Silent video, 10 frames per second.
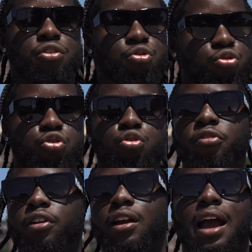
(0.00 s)

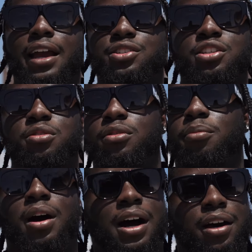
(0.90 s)
YouTuber, I G
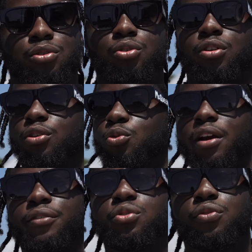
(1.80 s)
model, or
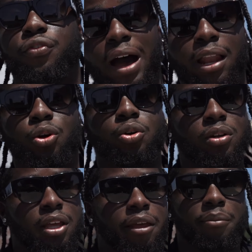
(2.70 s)
whoever you follow
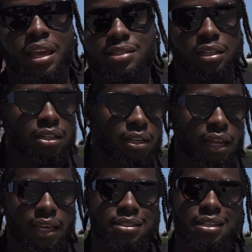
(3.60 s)
makes it look
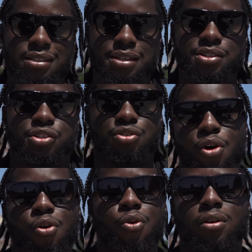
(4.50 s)
like it's easy. Just
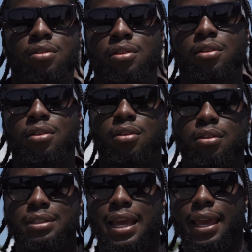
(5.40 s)
know
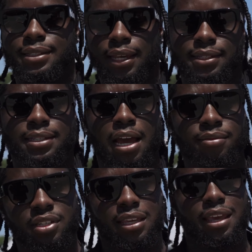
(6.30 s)
that it takes
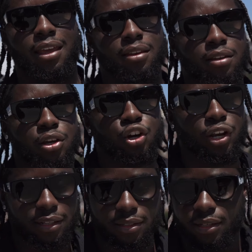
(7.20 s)
time to get good
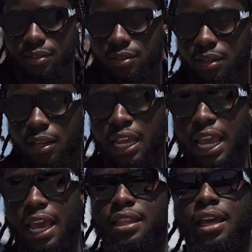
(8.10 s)
at this.
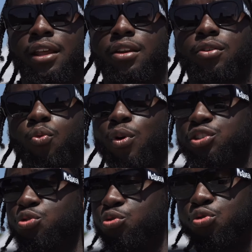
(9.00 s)
And then
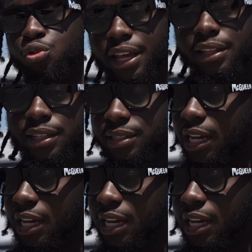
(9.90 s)
once you do get these